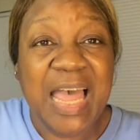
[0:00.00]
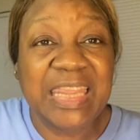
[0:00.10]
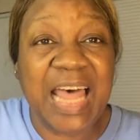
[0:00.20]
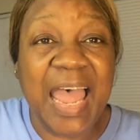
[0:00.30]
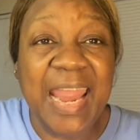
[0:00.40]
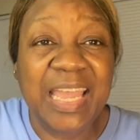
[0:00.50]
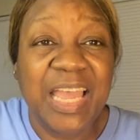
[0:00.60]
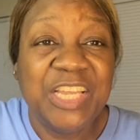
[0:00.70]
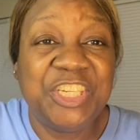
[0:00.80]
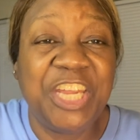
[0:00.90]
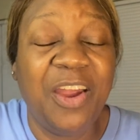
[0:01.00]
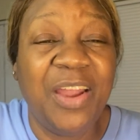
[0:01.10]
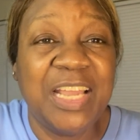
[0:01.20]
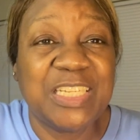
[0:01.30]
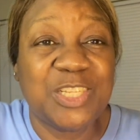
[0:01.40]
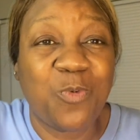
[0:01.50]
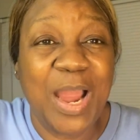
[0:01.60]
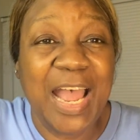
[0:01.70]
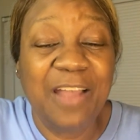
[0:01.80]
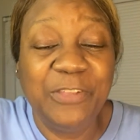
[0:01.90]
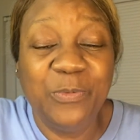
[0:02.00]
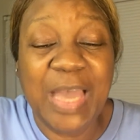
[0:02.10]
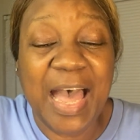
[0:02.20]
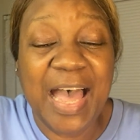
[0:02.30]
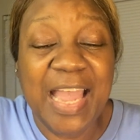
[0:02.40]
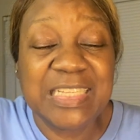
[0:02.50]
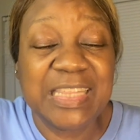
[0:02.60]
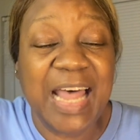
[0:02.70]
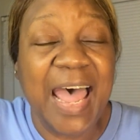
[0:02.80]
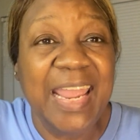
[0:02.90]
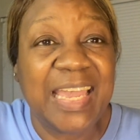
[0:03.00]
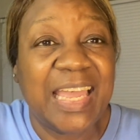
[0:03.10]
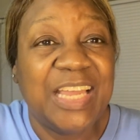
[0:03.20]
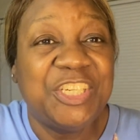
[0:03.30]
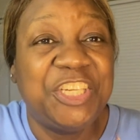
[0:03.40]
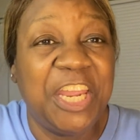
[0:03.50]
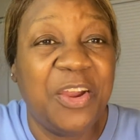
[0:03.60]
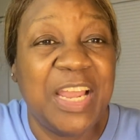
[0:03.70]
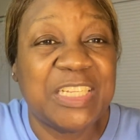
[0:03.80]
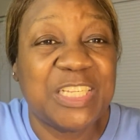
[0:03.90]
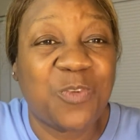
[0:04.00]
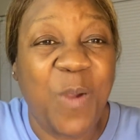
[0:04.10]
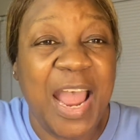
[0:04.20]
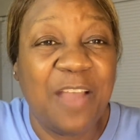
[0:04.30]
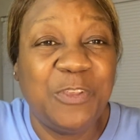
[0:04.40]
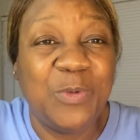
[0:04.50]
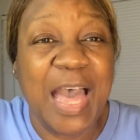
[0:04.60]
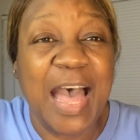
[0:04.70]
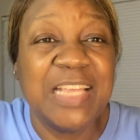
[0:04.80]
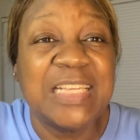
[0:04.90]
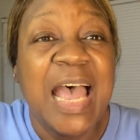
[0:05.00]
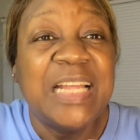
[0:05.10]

Like, share, and subscribe, you guys. Like, share, and subscribe, you guys.